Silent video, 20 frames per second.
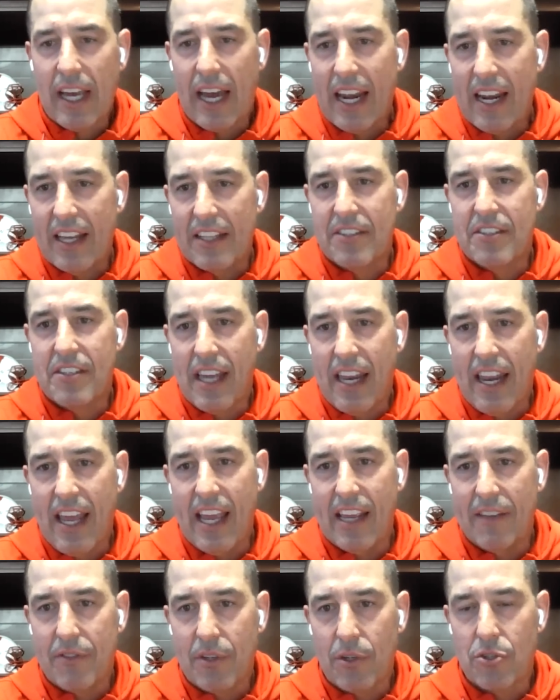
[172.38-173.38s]
kind of had said,
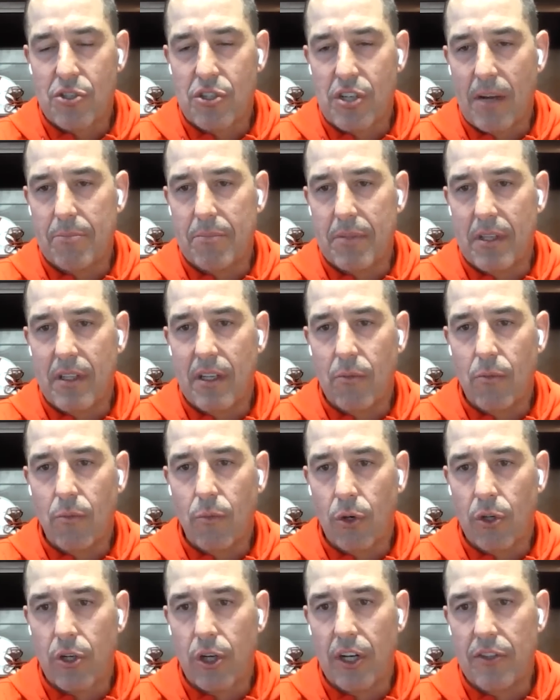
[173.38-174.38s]
hey, if there's something that
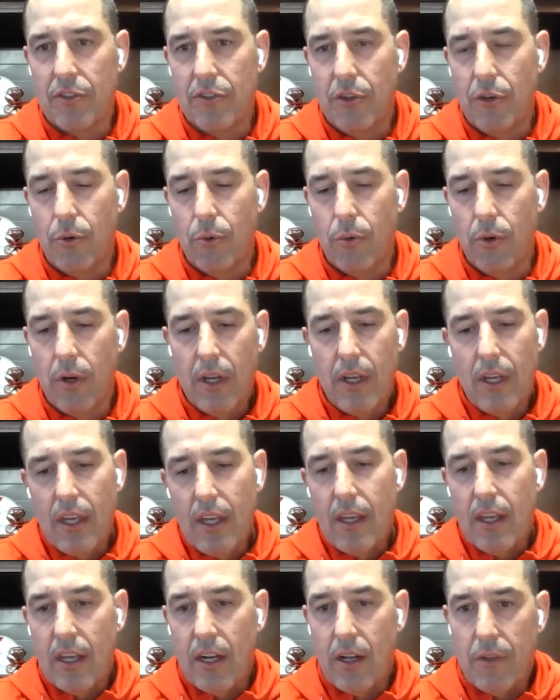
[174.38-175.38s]
we're going to do,
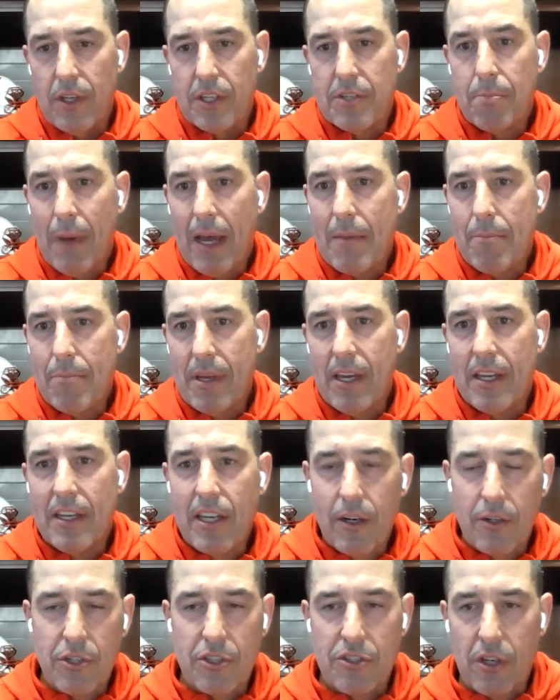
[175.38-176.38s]
this might be a
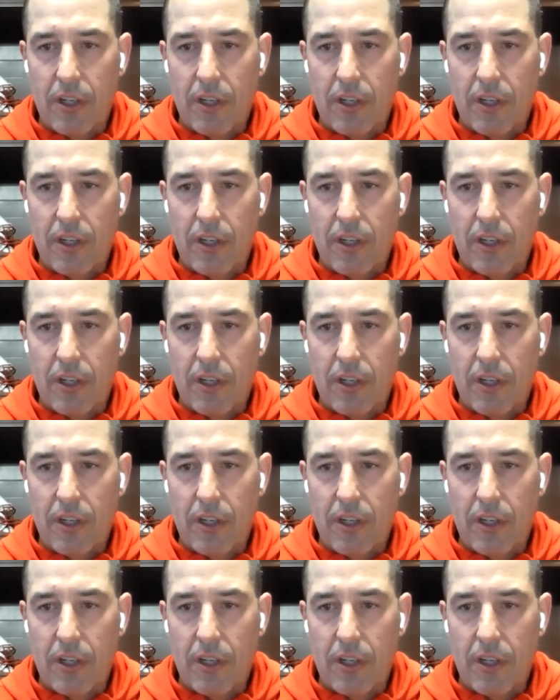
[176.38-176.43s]
year.